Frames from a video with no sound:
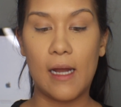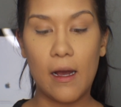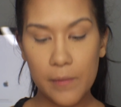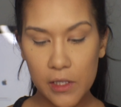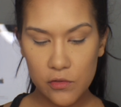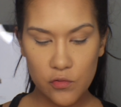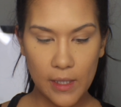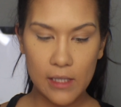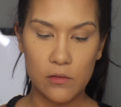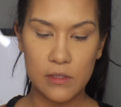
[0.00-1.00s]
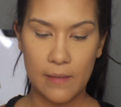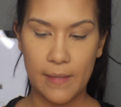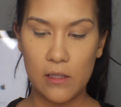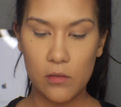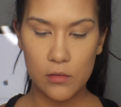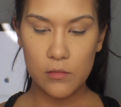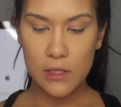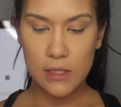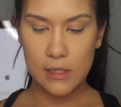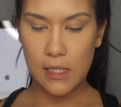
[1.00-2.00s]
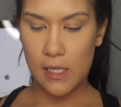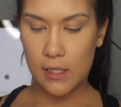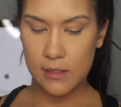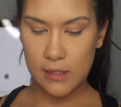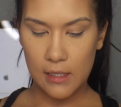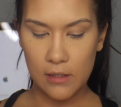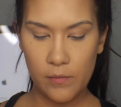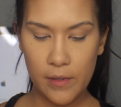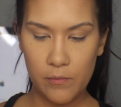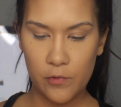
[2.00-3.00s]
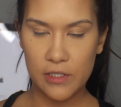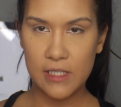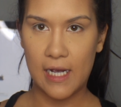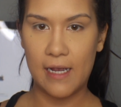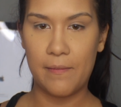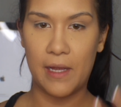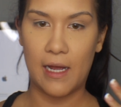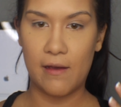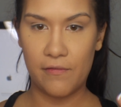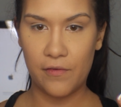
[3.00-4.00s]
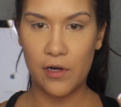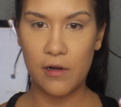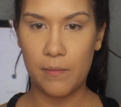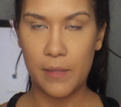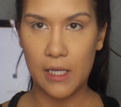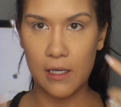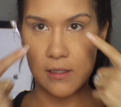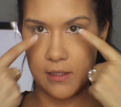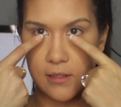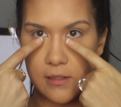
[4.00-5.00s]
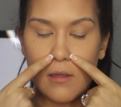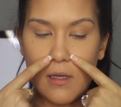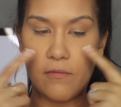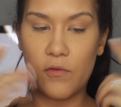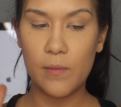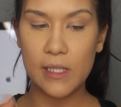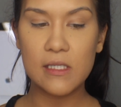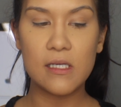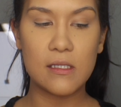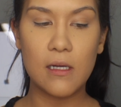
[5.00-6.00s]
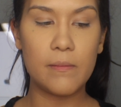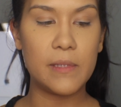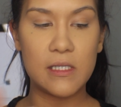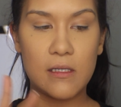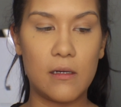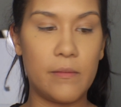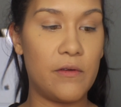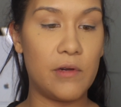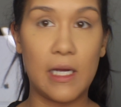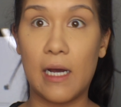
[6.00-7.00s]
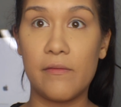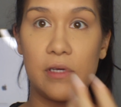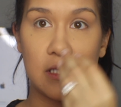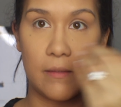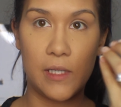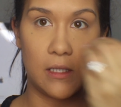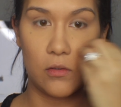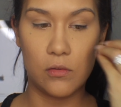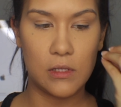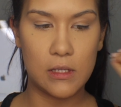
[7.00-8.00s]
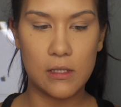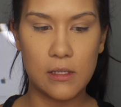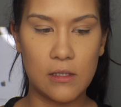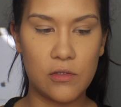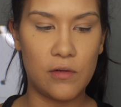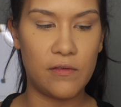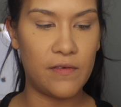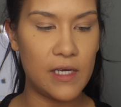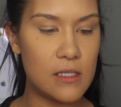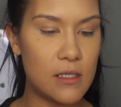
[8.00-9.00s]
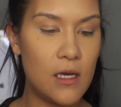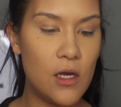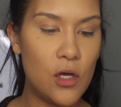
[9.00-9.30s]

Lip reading: Now I'm going to do my nose, and my nose takes a little bit more time and effort because if you mess this up, it's going to be really obvious. I mean, the nose is the center of the face.